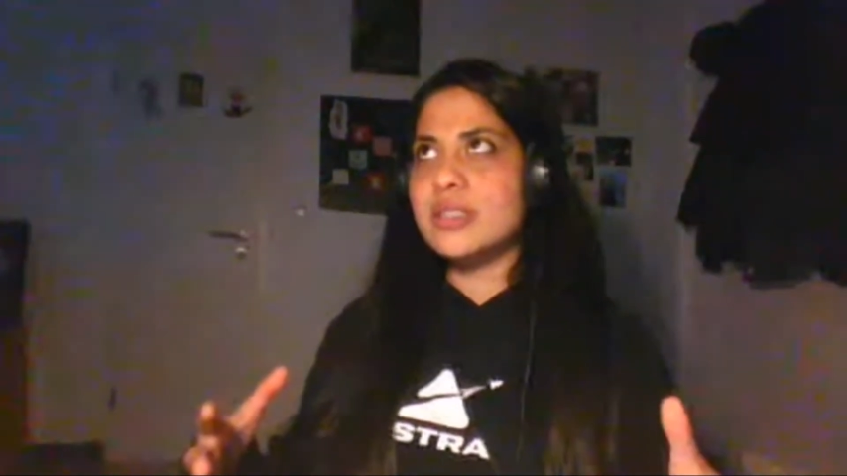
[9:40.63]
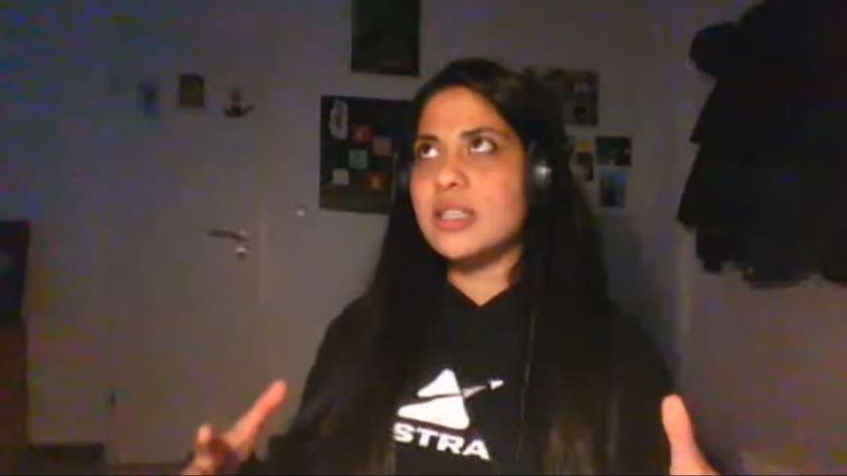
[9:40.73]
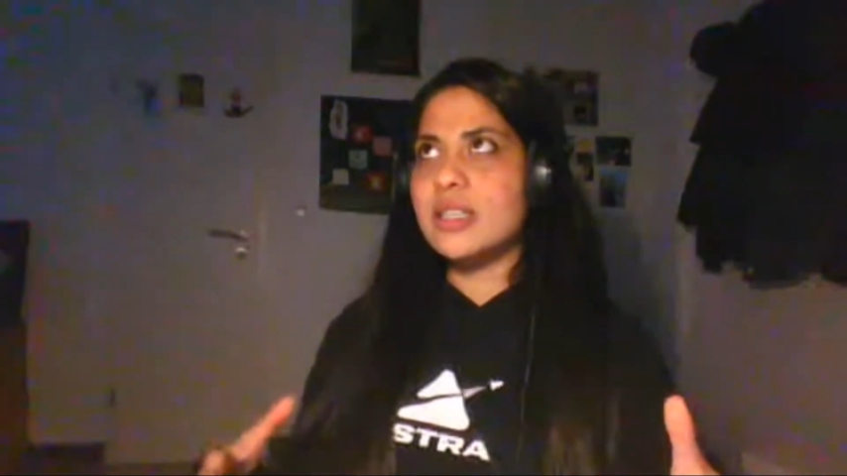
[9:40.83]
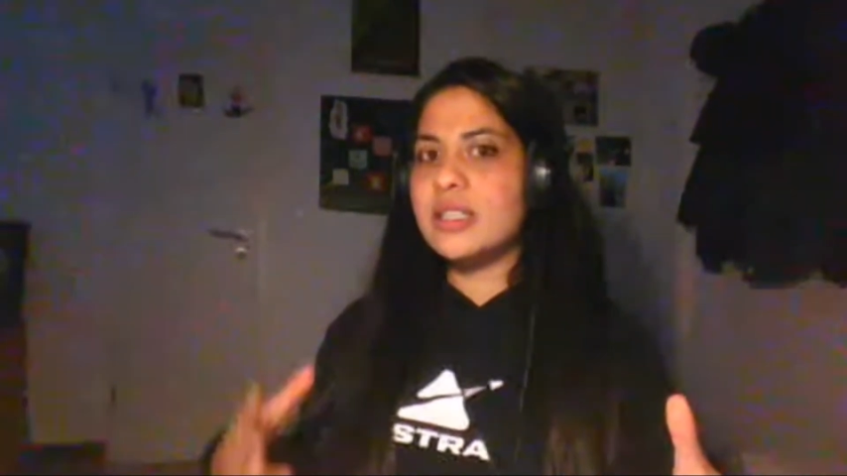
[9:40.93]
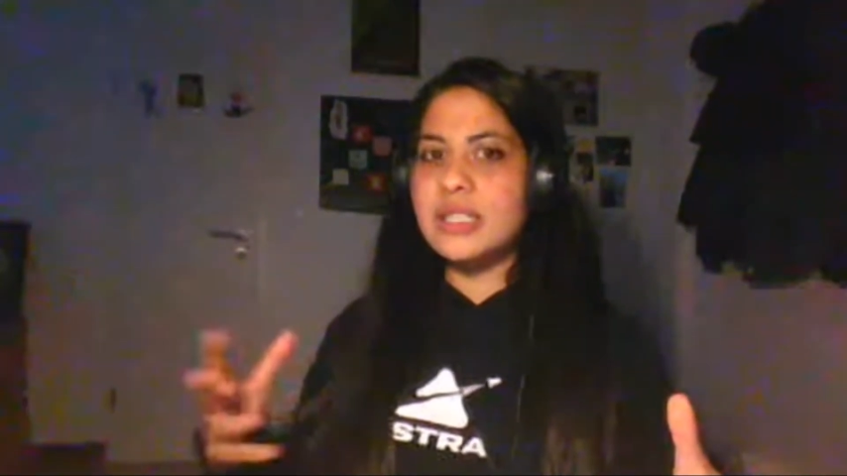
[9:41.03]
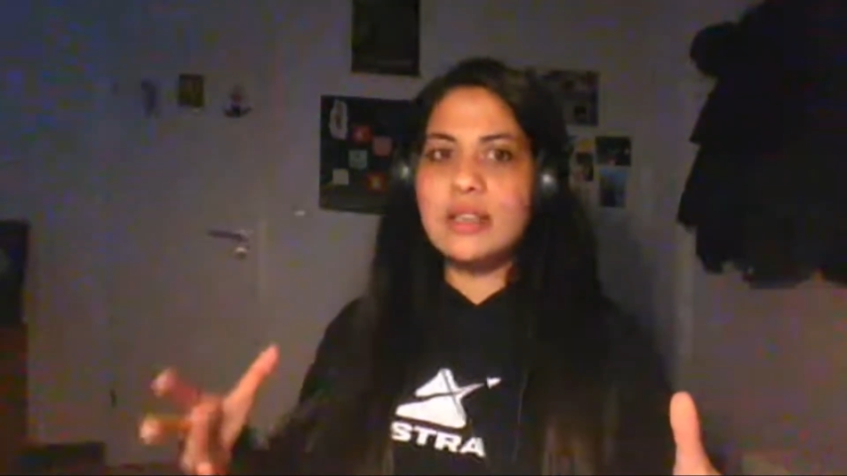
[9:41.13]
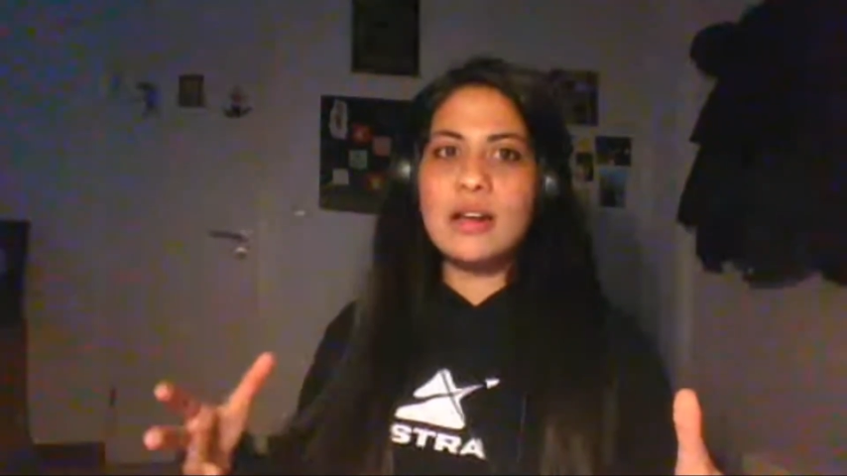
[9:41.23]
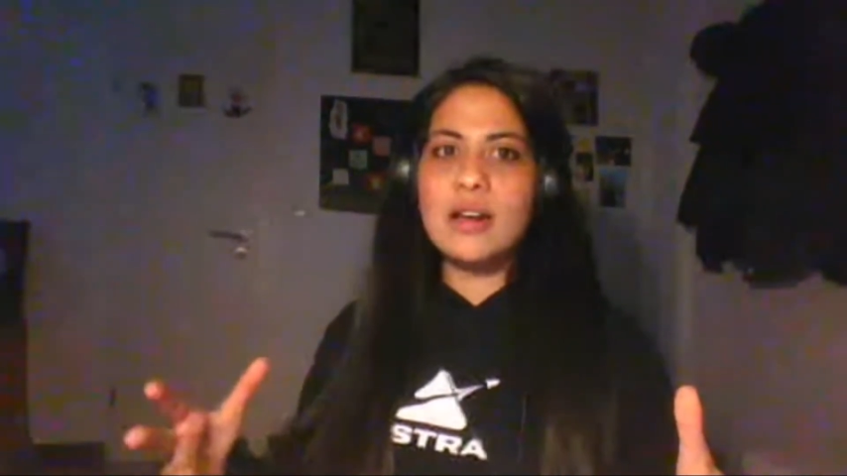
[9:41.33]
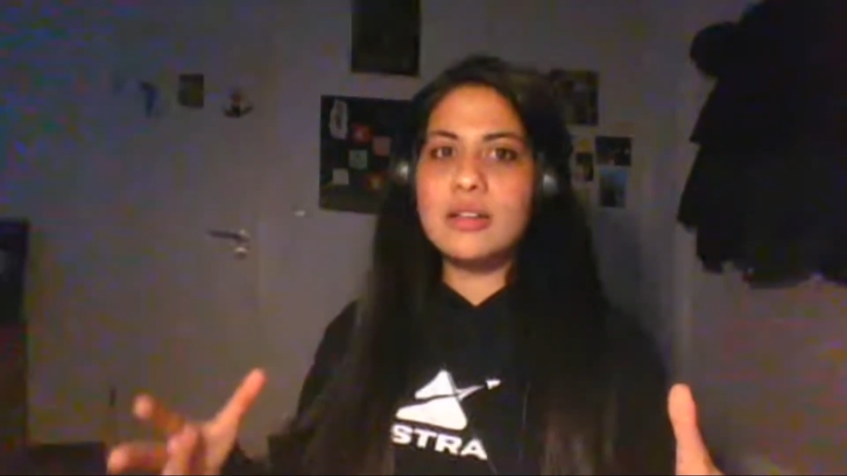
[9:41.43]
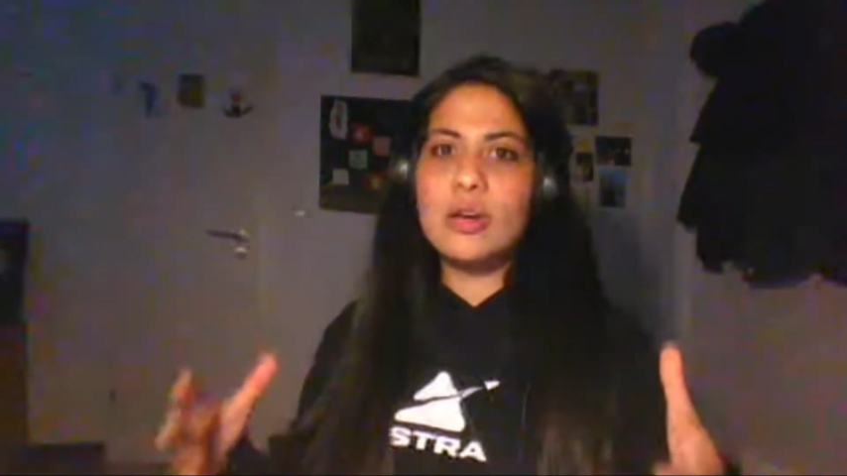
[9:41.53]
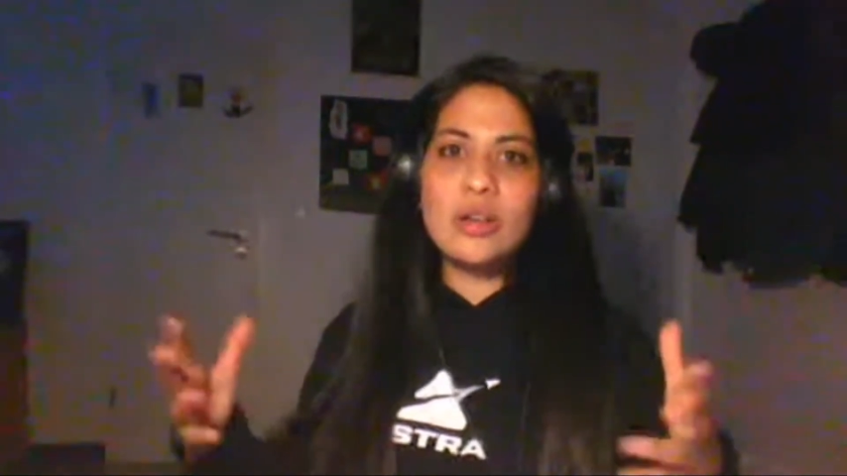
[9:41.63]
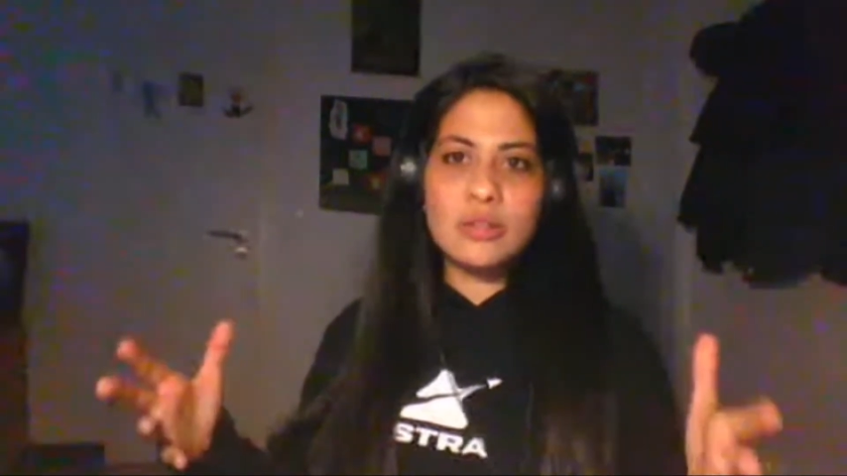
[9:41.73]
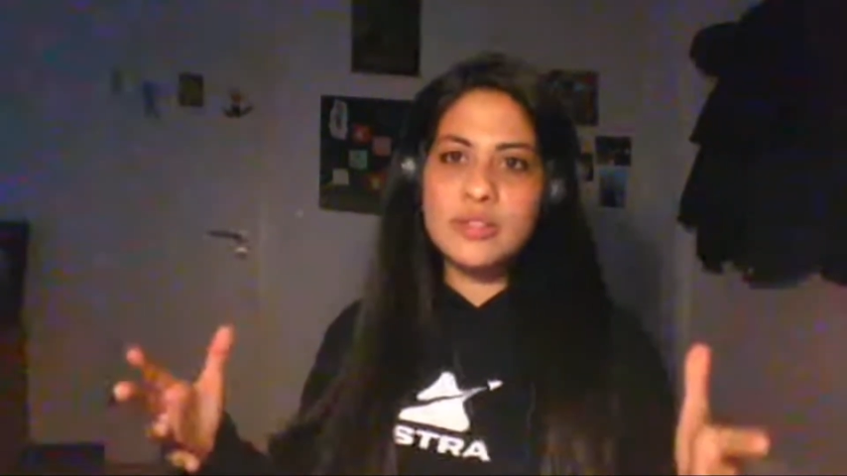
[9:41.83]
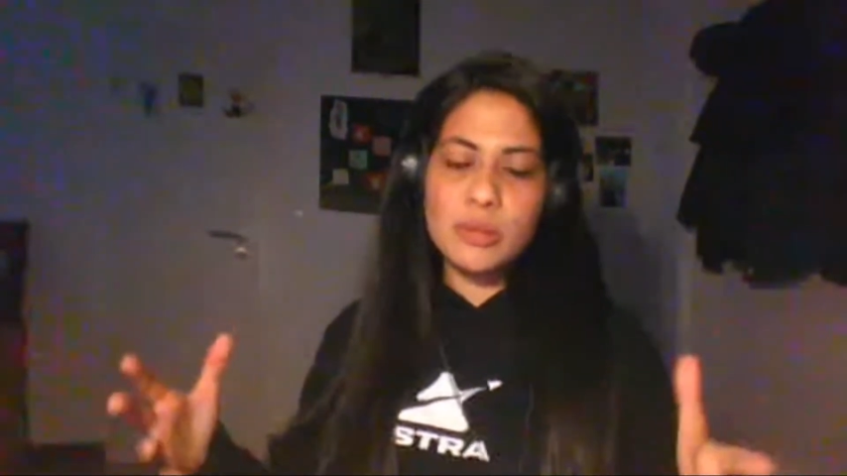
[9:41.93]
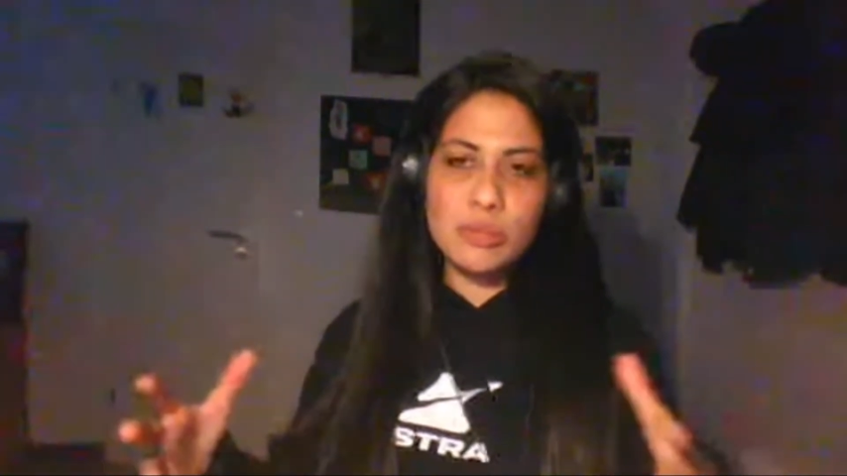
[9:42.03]
DLR, all
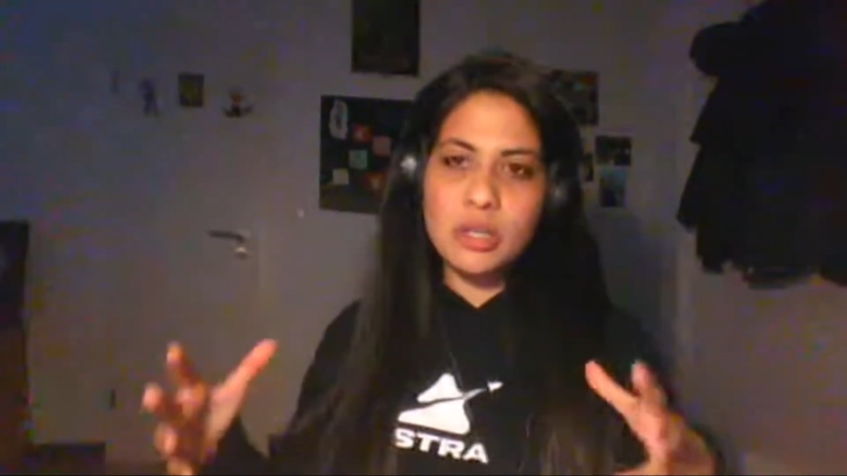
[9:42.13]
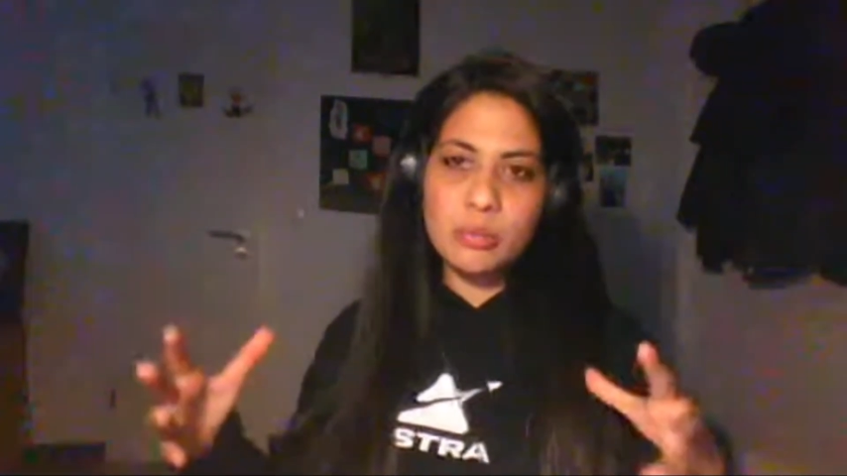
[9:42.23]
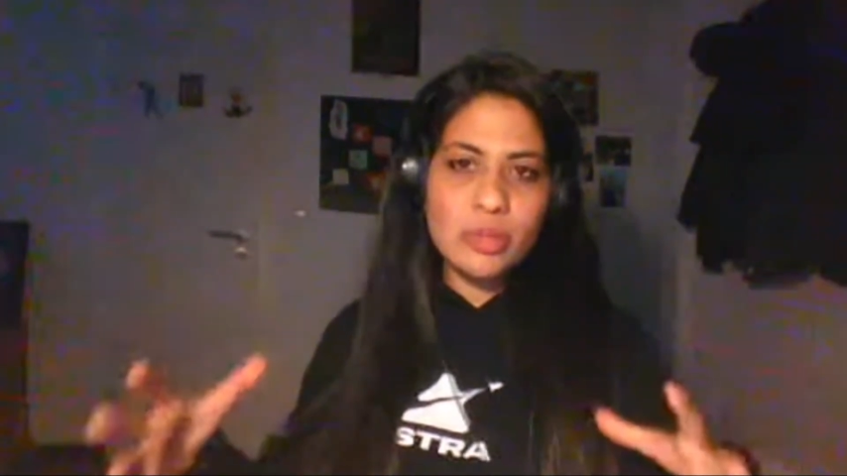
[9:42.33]
of them are